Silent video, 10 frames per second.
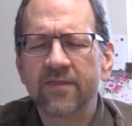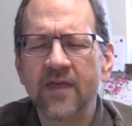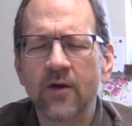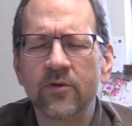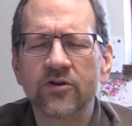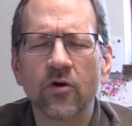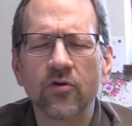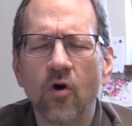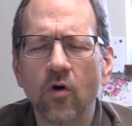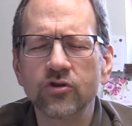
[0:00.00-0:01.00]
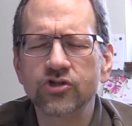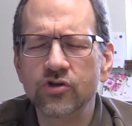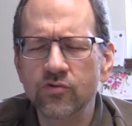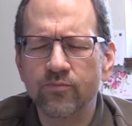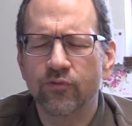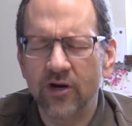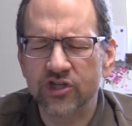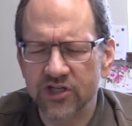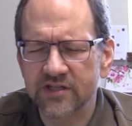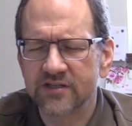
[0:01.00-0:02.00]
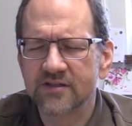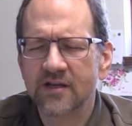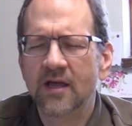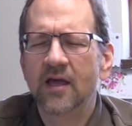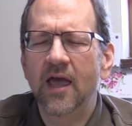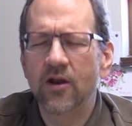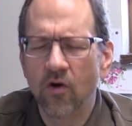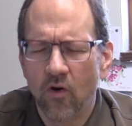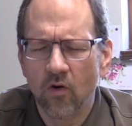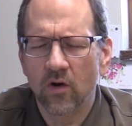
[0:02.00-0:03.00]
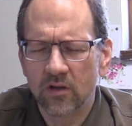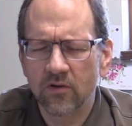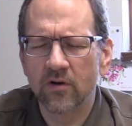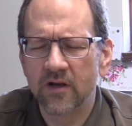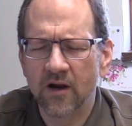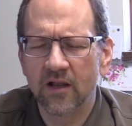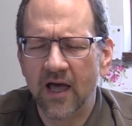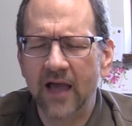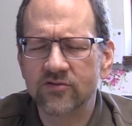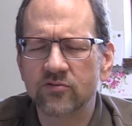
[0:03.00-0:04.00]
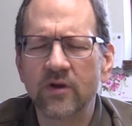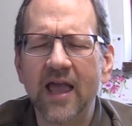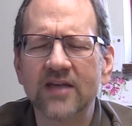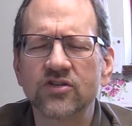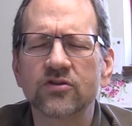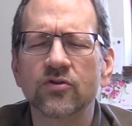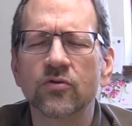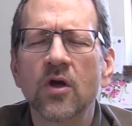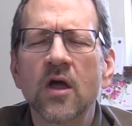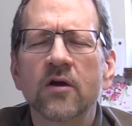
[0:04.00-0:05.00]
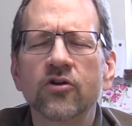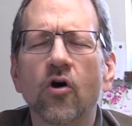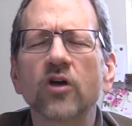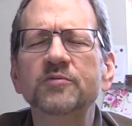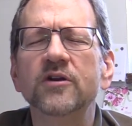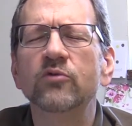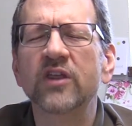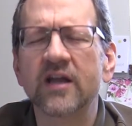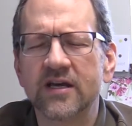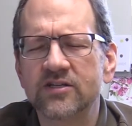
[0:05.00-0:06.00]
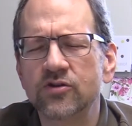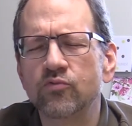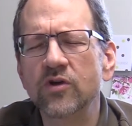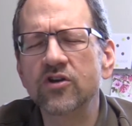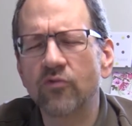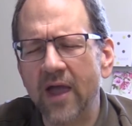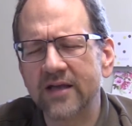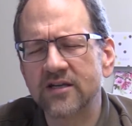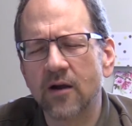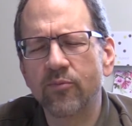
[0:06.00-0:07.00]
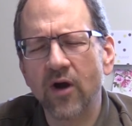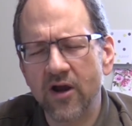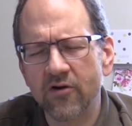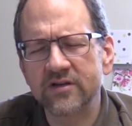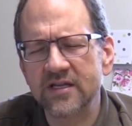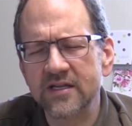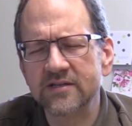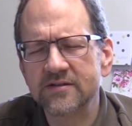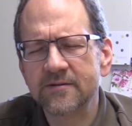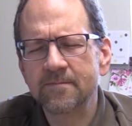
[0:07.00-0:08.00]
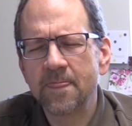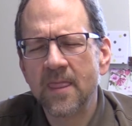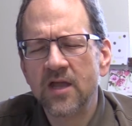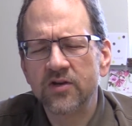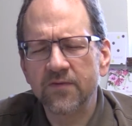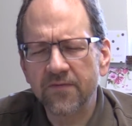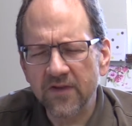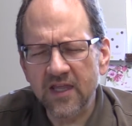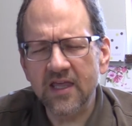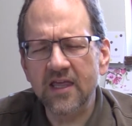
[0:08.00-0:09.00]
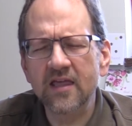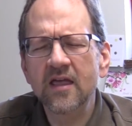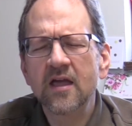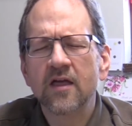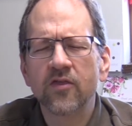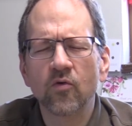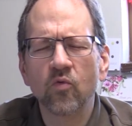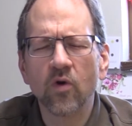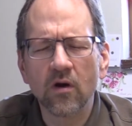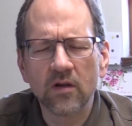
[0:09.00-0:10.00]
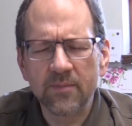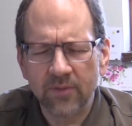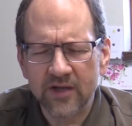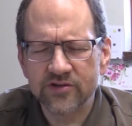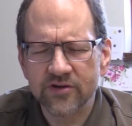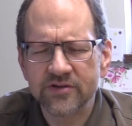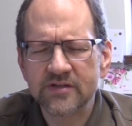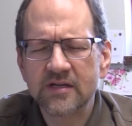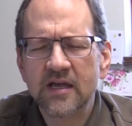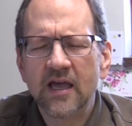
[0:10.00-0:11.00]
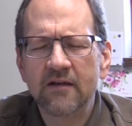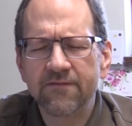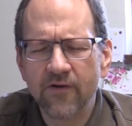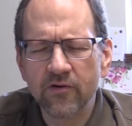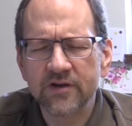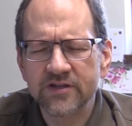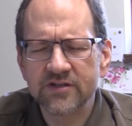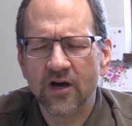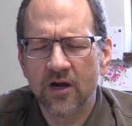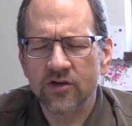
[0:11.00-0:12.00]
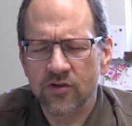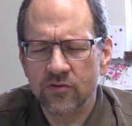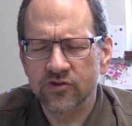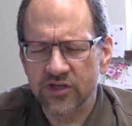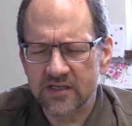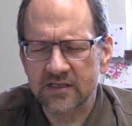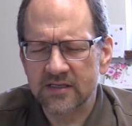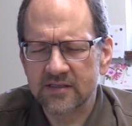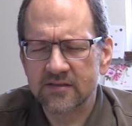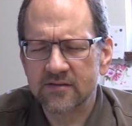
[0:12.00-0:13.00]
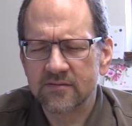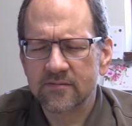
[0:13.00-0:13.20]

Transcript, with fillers: that we don't hold you precious and whole, Lord, in our lives. we ask you to, your Holy Spirit within us, to redirect our priorities, to flee the worldly pleasures and focus on you, Jesus.